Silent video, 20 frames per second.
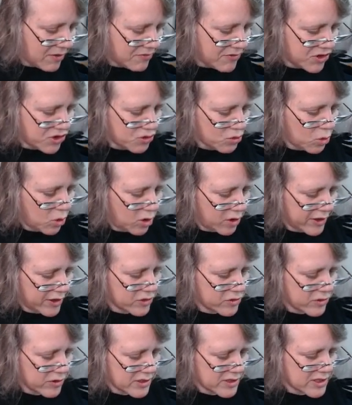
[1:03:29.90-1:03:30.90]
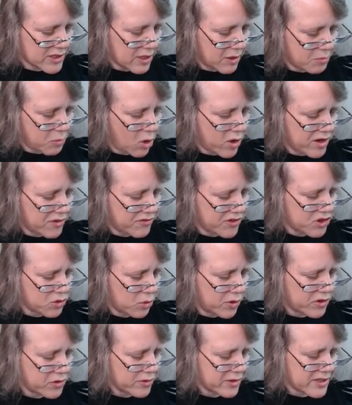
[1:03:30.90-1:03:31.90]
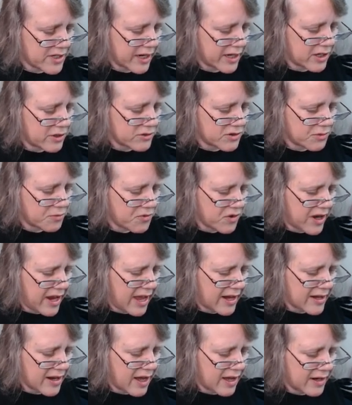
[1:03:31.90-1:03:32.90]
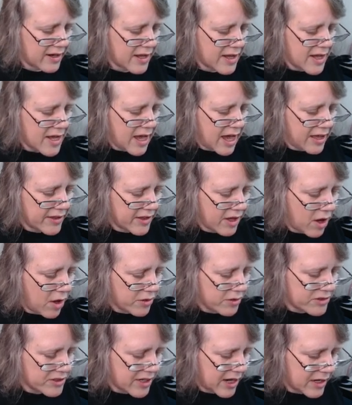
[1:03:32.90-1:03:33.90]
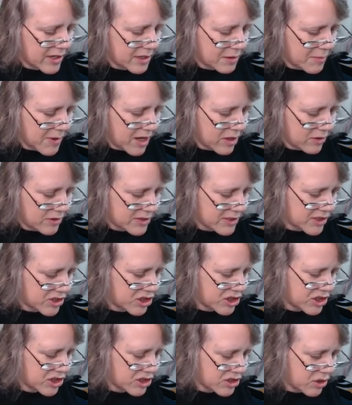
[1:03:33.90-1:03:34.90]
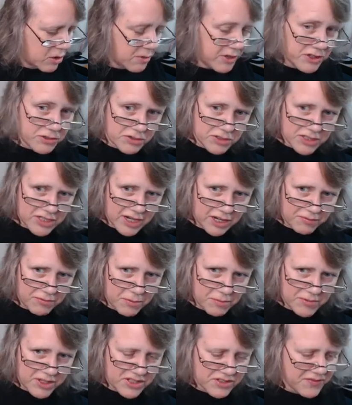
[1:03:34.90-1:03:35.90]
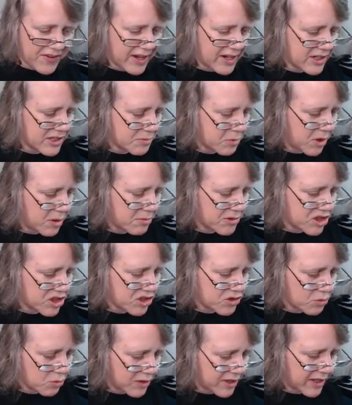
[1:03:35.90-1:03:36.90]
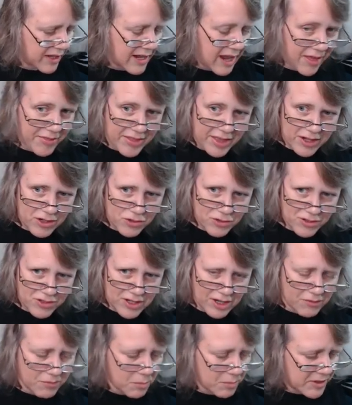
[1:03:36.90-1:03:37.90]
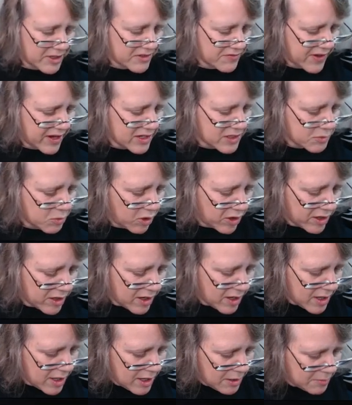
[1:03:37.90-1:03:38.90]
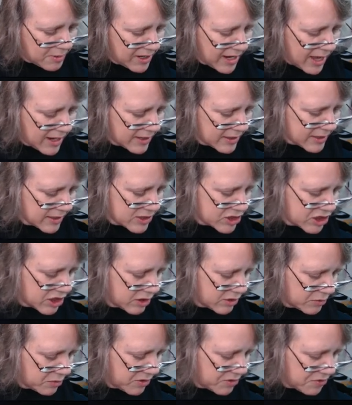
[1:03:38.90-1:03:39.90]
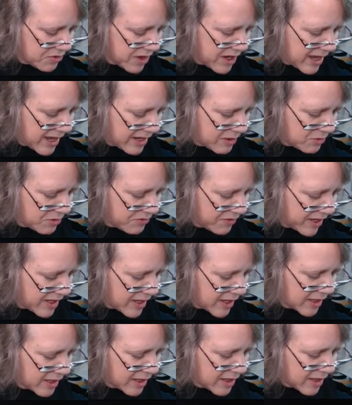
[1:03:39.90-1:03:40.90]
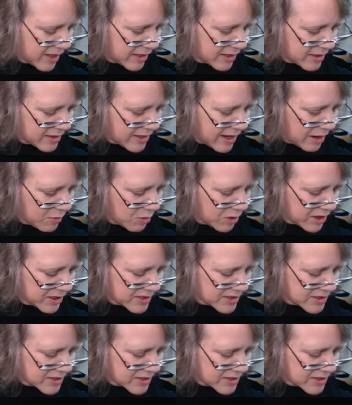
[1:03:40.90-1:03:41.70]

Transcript: a visual interest, a point of visual interest I can do some freehand on on the other side of the model. Since she's so interesting from this vantage point, but she's really not that interesting from this vantage point. But adding a shield with freehand with Viking uh, not working